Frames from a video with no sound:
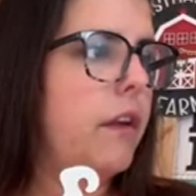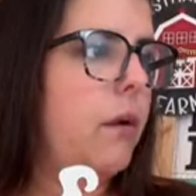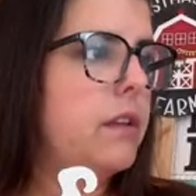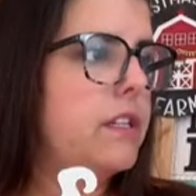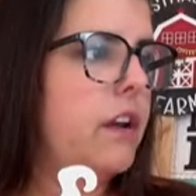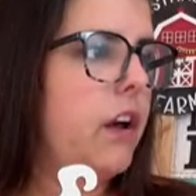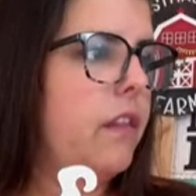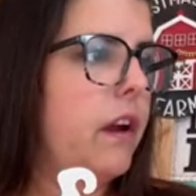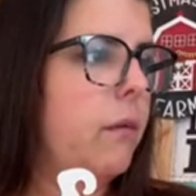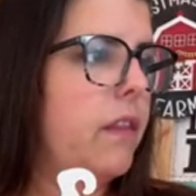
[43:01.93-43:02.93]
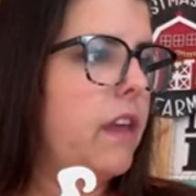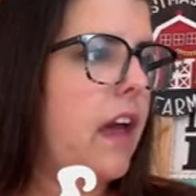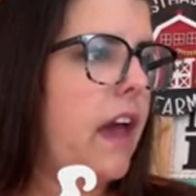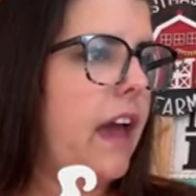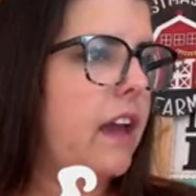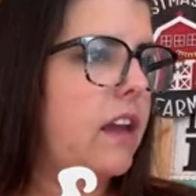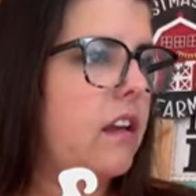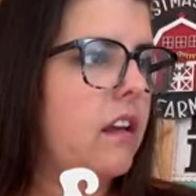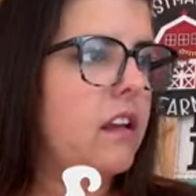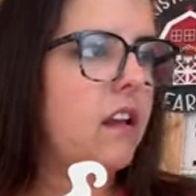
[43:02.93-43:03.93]
No, it's not on there. What the heck?
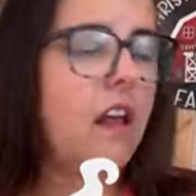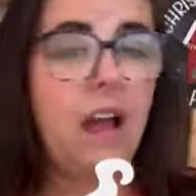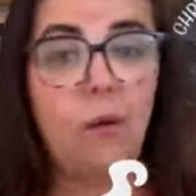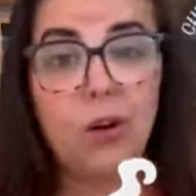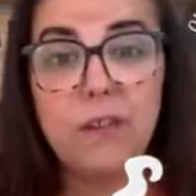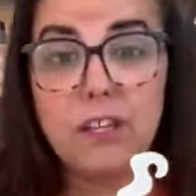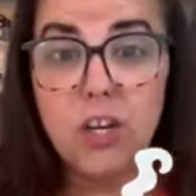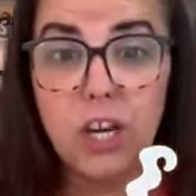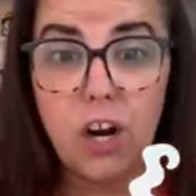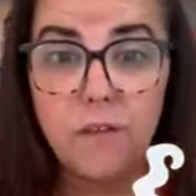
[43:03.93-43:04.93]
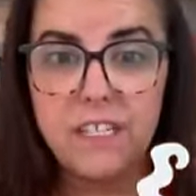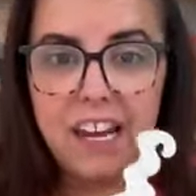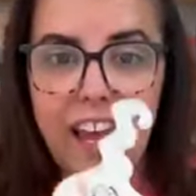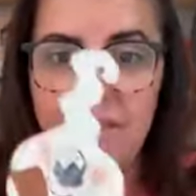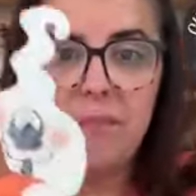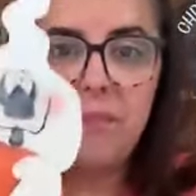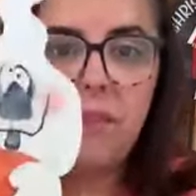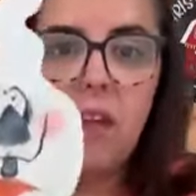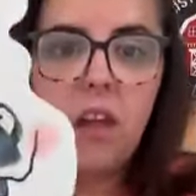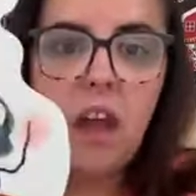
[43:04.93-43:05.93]
I wonder if they took it off today.
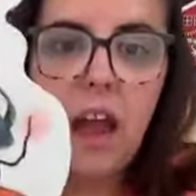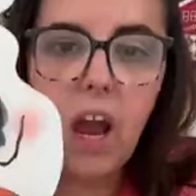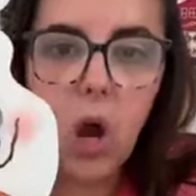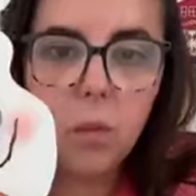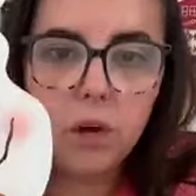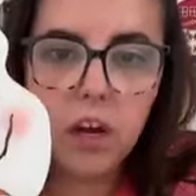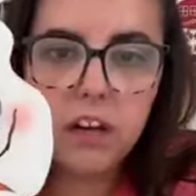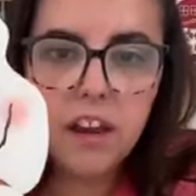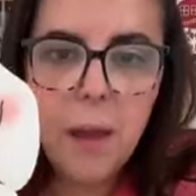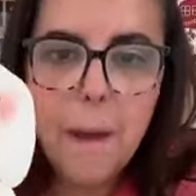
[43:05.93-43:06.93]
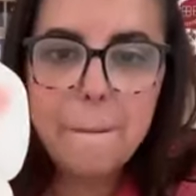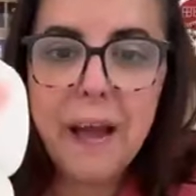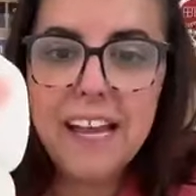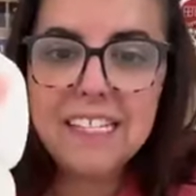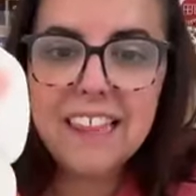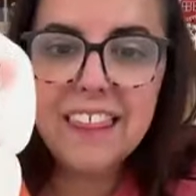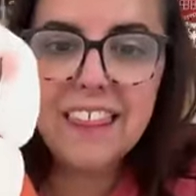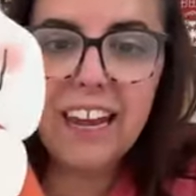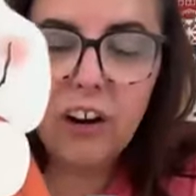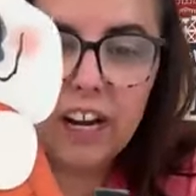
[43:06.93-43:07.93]
I hope not. But
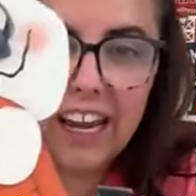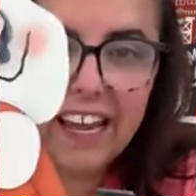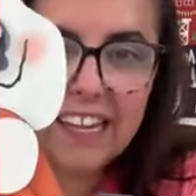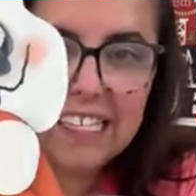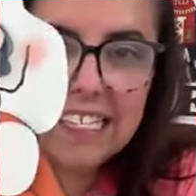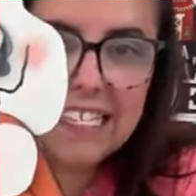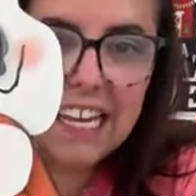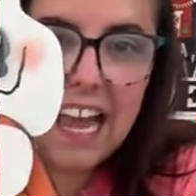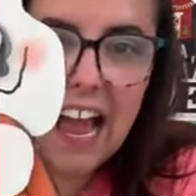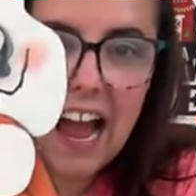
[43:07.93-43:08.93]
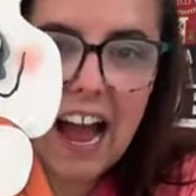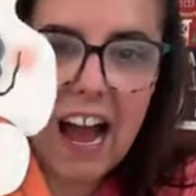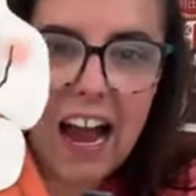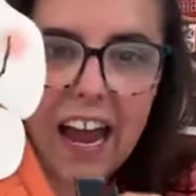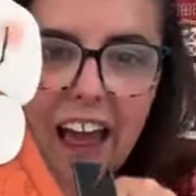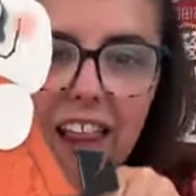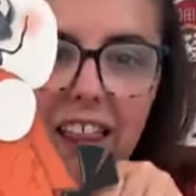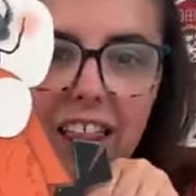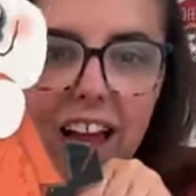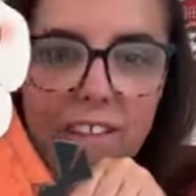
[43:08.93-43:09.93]
there it is. I
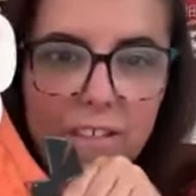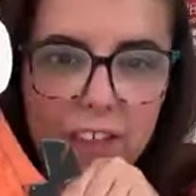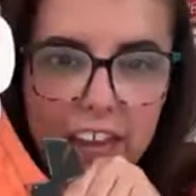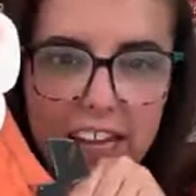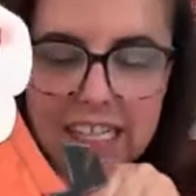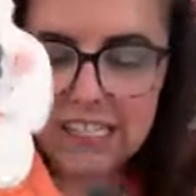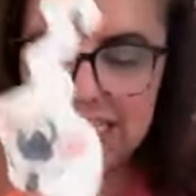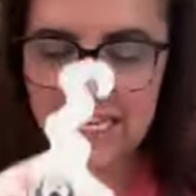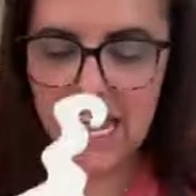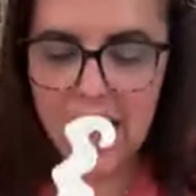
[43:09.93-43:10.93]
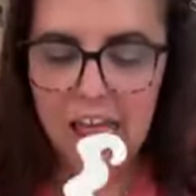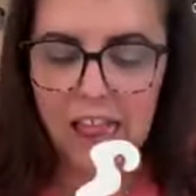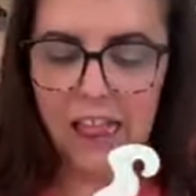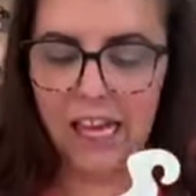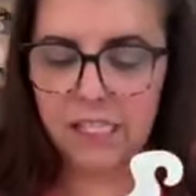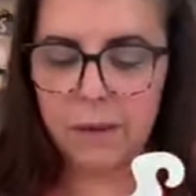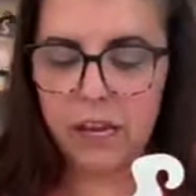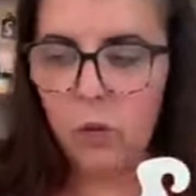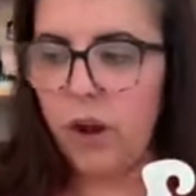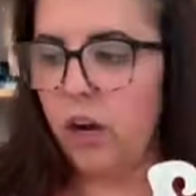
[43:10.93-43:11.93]
love this. Let's
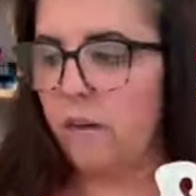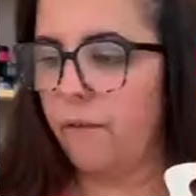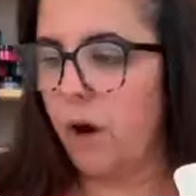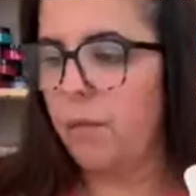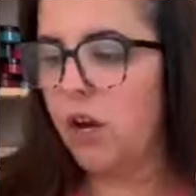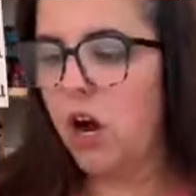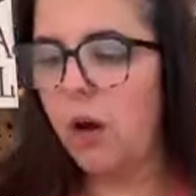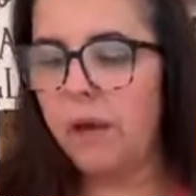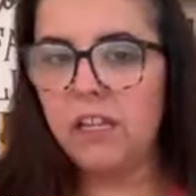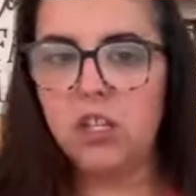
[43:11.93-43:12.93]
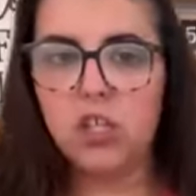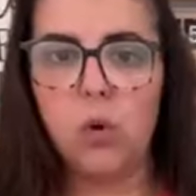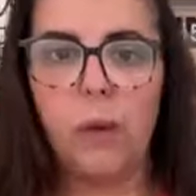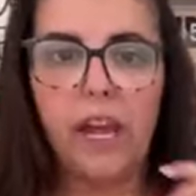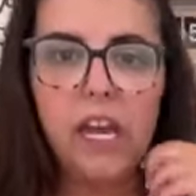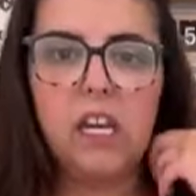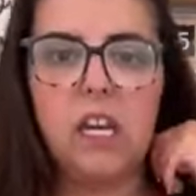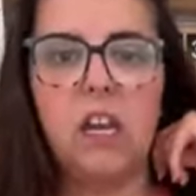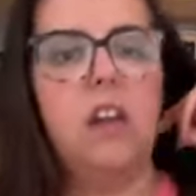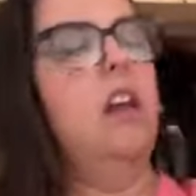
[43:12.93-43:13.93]
pick a winner from the comments to win
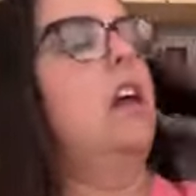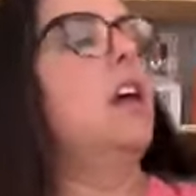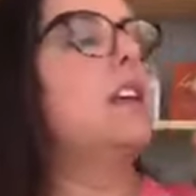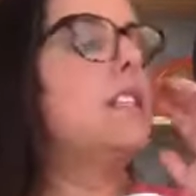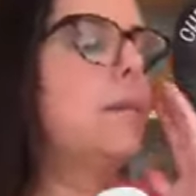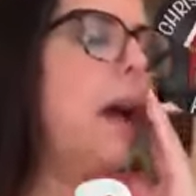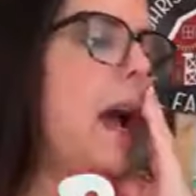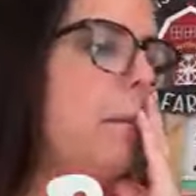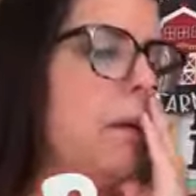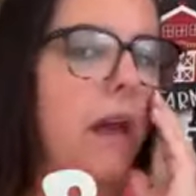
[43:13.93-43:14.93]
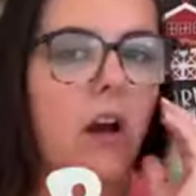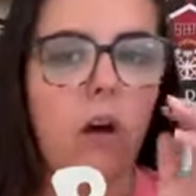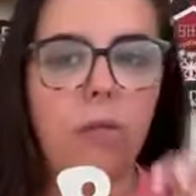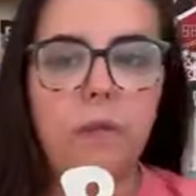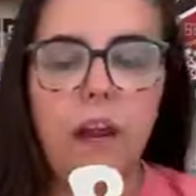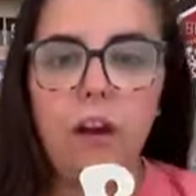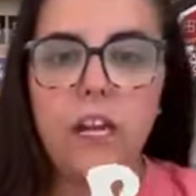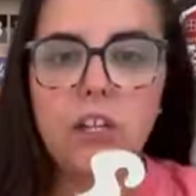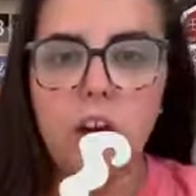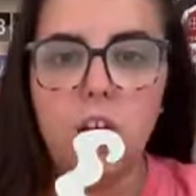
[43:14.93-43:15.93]
some Happy Mail. There
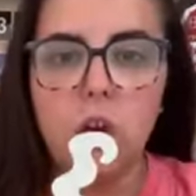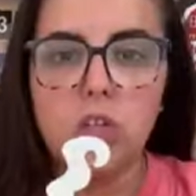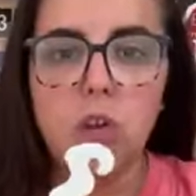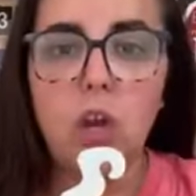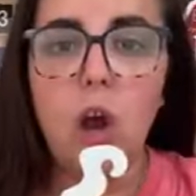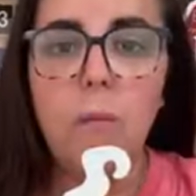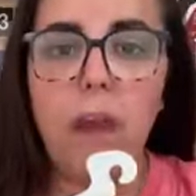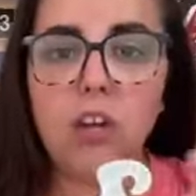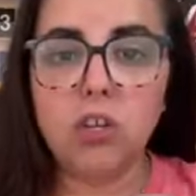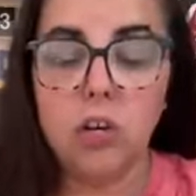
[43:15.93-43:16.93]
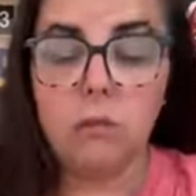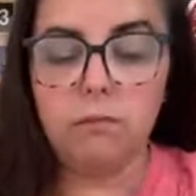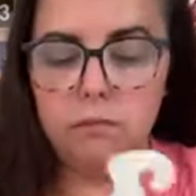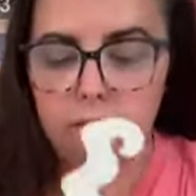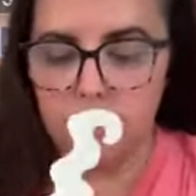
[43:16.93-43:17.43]
is our ghost. So y'all make sure